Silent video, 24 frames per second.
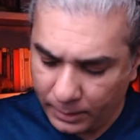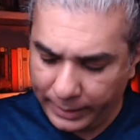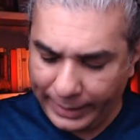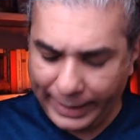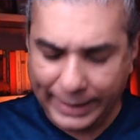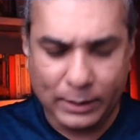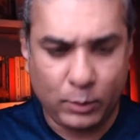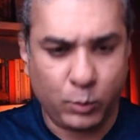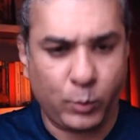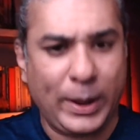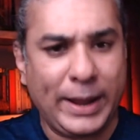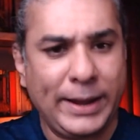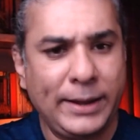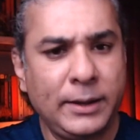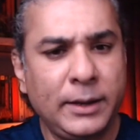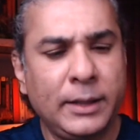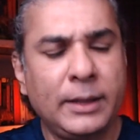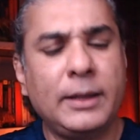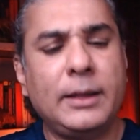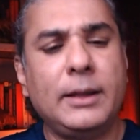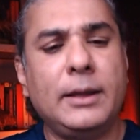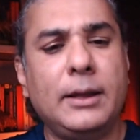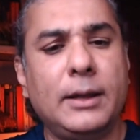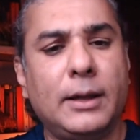And when
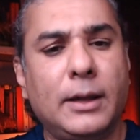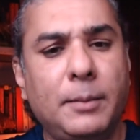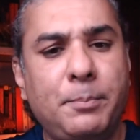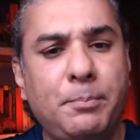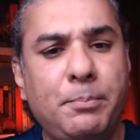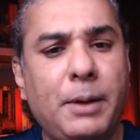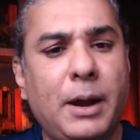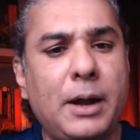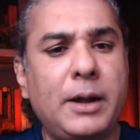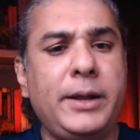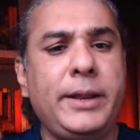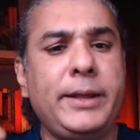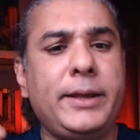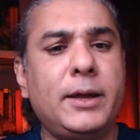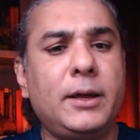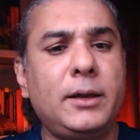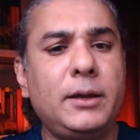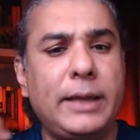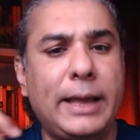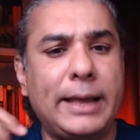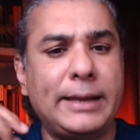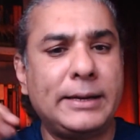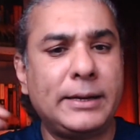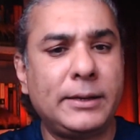a particle
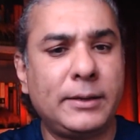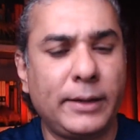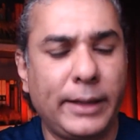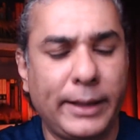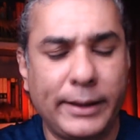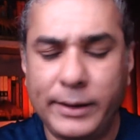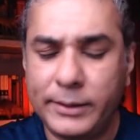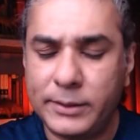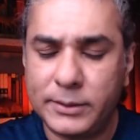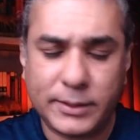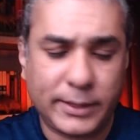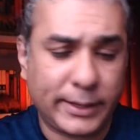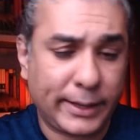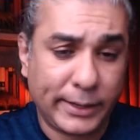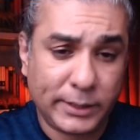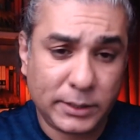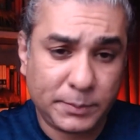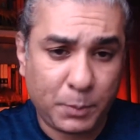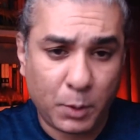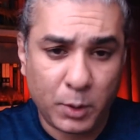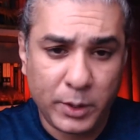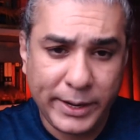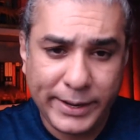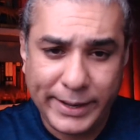and its
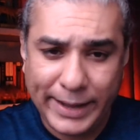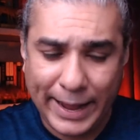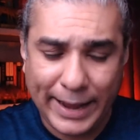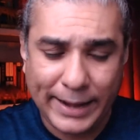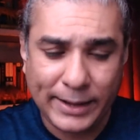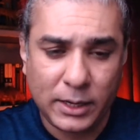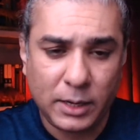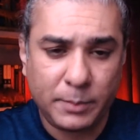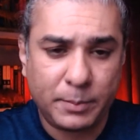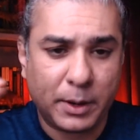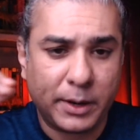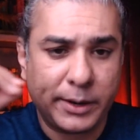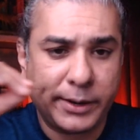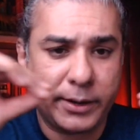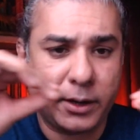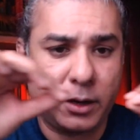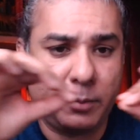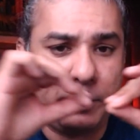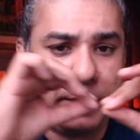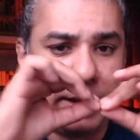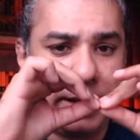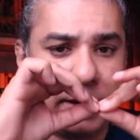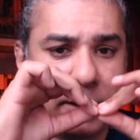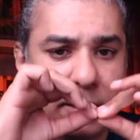corresponding antiparticle
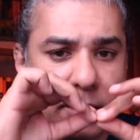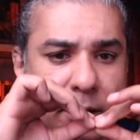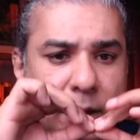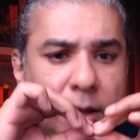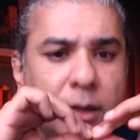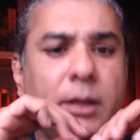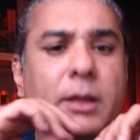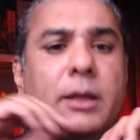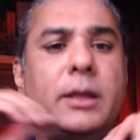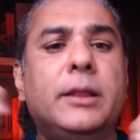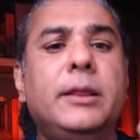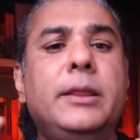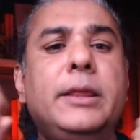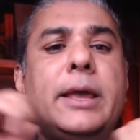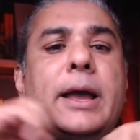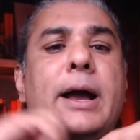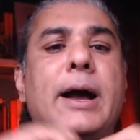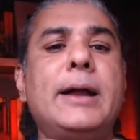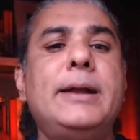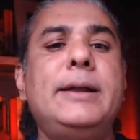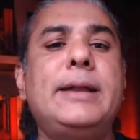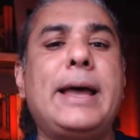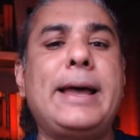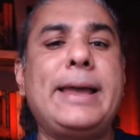meet, they
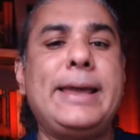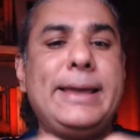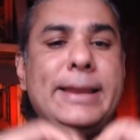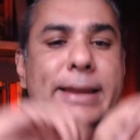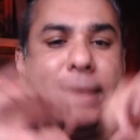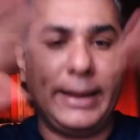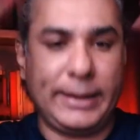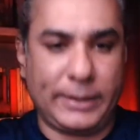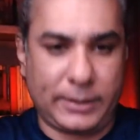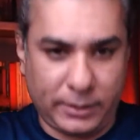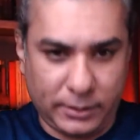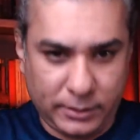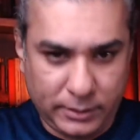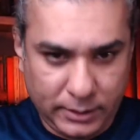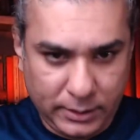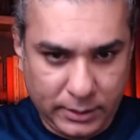annihilate.